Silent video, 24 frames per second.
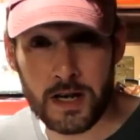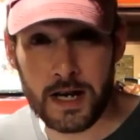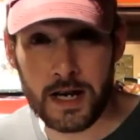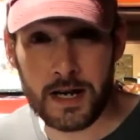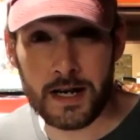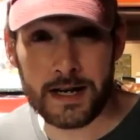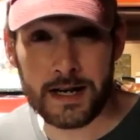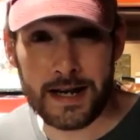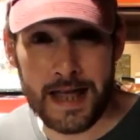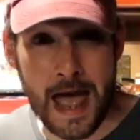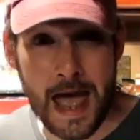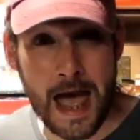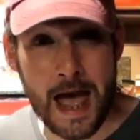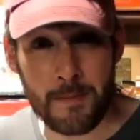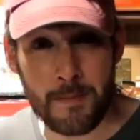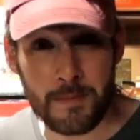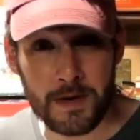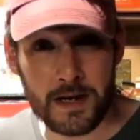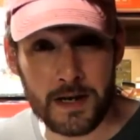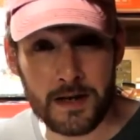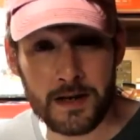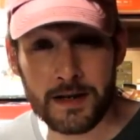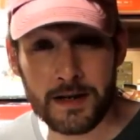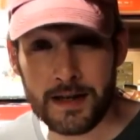in a
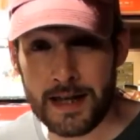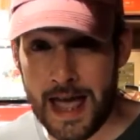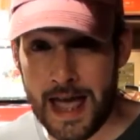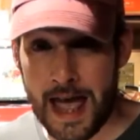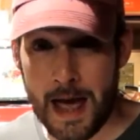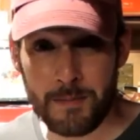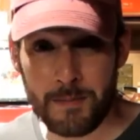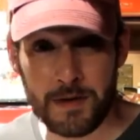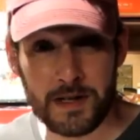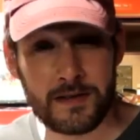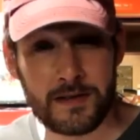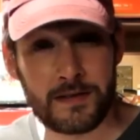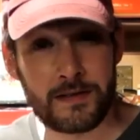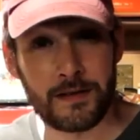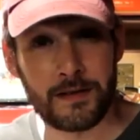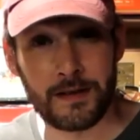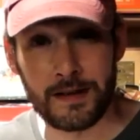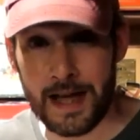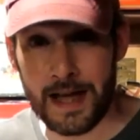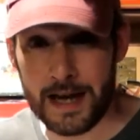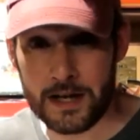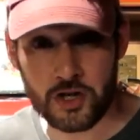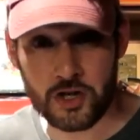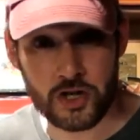cabinet, cabinet
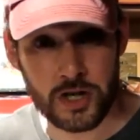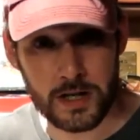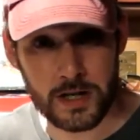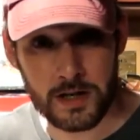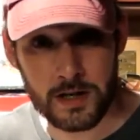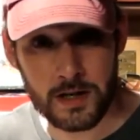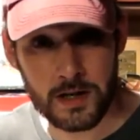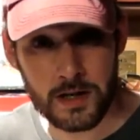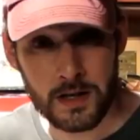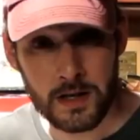selection,